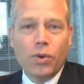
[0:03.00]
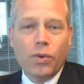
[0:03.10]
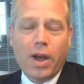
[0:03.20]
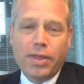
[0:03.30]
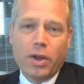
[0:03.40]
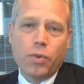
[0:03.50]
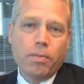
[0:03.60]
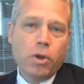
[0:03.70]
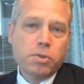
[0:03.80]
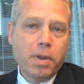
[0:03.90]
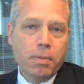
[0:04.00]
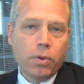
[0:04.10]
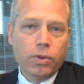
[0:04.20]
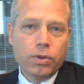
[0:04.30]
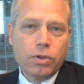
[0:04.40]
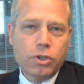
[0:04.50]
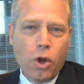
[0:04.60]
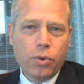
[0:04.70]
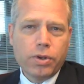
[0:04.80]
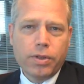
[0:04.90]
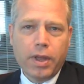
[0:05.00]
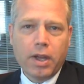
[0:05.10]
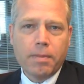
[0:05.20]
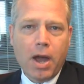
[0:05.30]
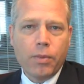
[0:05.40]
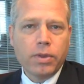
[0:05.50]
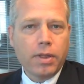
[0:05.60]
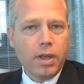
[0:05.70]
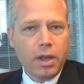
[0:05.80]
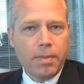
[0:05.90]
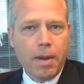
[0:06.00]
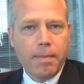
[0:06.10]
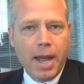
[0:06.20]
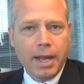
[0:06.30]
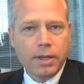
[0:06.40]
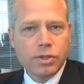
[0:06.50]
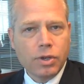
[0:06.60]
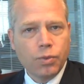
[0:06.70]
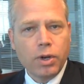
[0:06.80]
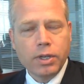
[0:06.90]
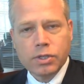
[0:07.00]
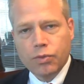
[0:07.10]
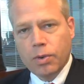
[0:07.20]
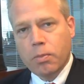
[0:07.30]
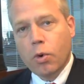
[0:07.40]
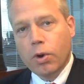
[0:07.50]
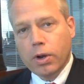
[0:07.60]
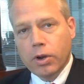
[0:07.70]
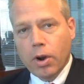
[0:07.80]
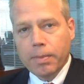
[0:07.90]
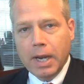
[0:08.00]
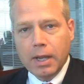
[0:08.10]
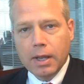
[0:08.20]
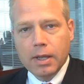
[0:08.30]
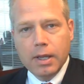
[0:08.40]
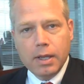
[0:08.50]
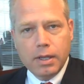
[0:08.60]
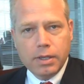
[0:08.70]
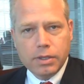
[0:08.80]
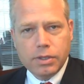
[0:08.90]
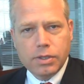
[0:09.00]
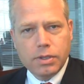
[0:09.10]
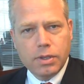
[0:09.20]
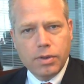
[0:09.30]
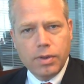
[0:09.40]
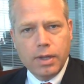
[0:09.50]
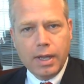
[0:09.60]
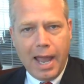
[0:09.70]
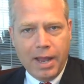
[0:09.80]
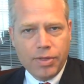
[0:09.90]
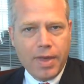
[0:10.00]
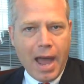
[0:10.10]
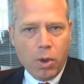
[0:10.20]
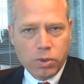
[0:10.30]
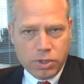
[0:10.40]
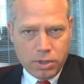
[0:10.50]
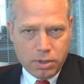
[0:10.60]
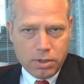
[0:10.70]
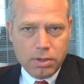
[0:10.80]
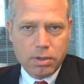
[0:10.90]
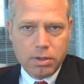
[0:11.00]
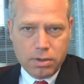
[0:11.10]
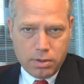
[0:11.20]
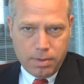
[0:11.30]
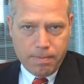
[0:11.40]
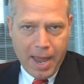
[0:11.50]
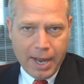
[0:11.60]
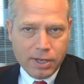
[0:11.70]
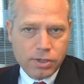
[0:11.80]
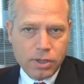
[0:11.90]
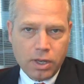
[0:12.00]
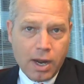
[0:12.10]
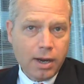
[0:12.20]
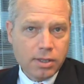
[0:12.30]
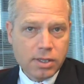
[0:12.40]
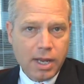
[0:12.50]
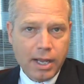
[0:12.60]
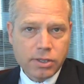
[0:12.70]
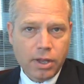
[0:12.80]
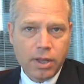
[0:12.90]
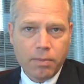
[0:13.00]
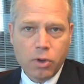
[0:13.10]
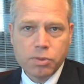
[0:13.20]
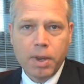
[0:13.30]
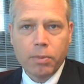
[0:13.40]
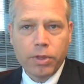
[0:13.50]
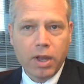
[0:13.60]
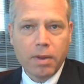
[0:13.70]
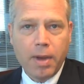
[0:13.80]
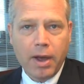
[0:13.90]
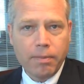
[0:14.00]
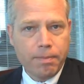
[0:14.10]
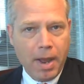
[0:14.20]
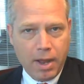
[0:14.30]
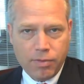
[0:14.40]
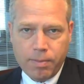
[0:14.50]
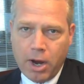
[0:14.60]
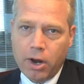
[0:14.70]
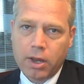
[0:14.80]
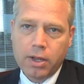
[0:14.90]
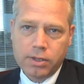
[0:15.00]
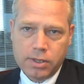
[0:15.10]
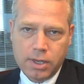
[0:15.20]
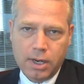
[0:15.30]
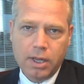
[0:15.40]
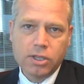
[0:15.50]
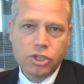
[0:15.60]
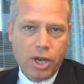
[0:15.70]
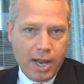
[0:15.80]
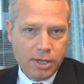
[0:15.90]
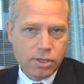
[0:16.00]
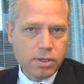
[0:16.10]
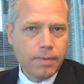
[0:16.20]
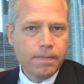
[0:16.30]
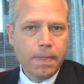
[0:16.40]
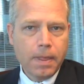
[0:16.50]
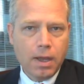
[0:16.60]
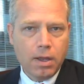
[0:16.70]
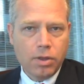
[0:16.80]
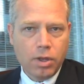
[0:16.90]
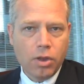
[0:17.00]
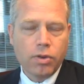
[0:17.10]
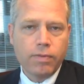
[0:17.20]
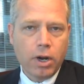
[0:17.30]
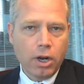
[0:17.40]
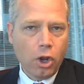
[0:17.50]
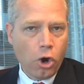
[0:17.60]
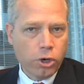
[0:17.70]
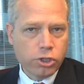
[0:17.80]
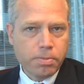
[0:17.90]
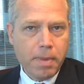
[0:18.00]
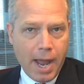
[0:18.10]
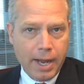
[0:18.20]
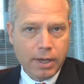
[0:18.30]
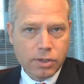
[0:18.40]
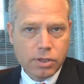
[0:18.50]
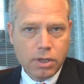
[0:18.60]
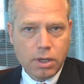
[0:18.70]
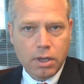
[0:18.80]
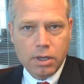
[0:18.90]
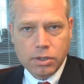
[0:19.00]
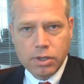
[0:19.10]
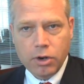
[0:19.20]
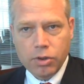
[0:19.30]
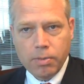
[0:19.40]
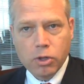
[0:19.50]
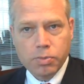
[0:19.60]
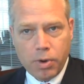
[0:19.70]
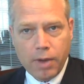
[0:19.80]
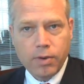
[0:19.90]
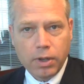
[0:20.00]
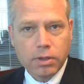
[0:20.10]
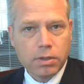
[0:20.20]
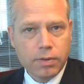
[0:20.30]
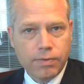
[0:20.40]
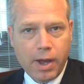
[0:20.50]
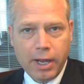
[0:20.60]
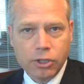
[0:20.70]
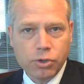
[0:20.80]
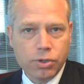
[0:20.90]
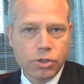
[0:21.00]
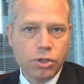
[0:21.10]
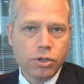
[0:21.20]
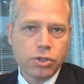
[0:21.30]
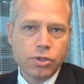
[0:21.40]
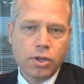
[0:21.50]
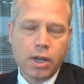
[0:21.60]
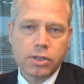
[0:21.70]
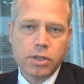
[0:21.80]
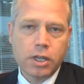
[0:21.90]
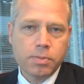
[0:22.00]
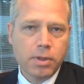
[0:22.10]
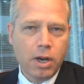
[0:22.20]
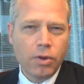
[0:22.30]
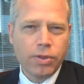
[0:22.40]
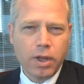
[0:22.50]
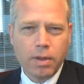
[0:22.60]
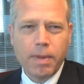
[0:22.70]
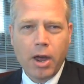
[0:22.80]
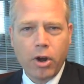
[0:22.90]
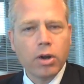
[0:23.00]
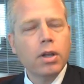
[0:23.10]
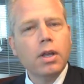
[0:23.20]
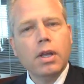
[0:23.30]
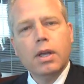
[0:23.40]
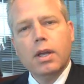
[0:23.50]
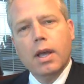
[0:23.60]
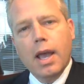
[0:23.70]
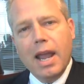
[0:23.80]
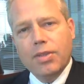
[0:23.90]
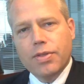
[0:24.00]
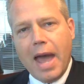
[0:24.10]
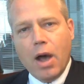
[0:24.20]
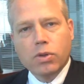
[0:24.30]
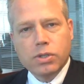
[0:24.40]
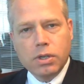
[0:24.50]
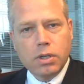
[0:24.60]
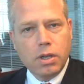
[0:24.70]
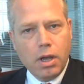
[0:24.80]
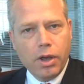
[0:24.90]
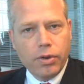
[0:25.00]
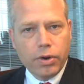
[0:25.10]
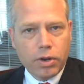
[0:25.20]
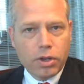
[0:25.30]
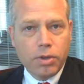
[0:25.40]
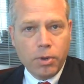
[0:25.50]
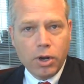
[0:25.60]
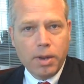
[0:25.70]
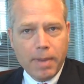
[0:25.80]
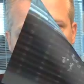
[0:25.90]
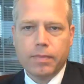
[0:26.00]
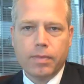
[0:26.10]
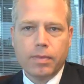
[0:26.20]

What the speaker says: Well, I think what most people don't think about when they think about banks and what isn't reported in our media is the 8,000 banks in the United States. I think most people think about Bank of America and Citi and Chase and the other very large banks as they're the most prevalent financial institutions in the United States, but they don't think about our 8,000 other community banks.